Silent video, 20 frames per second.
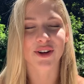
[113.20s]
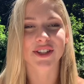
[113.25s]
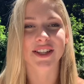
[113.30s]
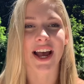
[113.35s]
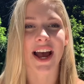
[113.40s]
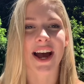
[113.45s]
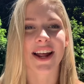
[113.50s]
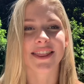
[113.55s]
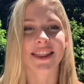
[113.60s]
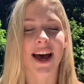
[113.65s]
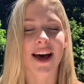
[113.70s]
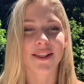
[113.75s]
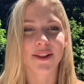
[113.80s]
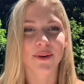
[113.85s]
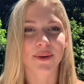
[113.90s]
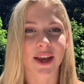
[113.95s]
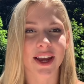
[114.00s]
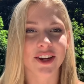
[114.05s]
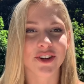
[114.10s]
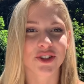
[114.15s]
at that
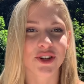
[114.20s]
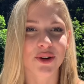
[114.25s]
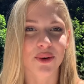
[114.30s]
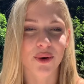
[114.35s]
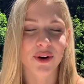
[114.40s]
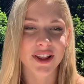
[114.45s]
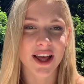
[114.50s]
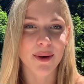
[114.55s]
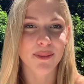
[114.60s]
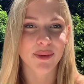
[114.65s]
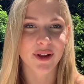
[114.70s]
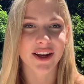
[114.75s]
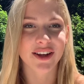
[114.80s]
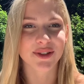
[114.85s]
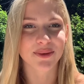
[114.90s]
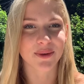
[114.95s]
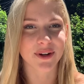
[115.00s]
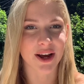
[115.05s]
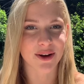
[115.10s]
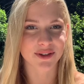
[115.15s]
location or that place
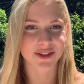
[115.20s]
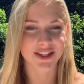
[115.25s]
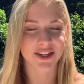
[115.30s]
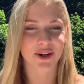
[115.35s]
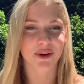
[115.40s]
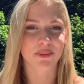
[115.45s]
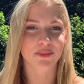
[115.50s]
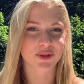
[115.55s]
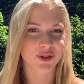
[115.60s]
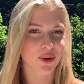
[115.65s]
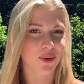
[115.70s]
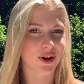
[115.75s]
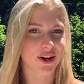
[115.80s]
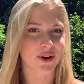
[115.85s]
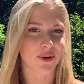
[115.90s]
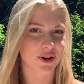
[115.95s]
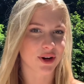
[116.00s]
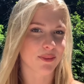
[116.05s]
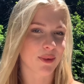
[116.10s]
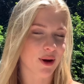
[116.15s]
will now see your story or
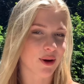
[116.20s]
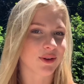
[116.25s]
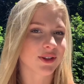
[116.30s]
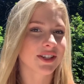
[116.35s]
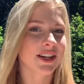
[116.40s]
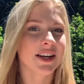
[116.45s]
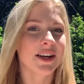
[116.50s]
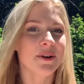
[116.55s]
your post.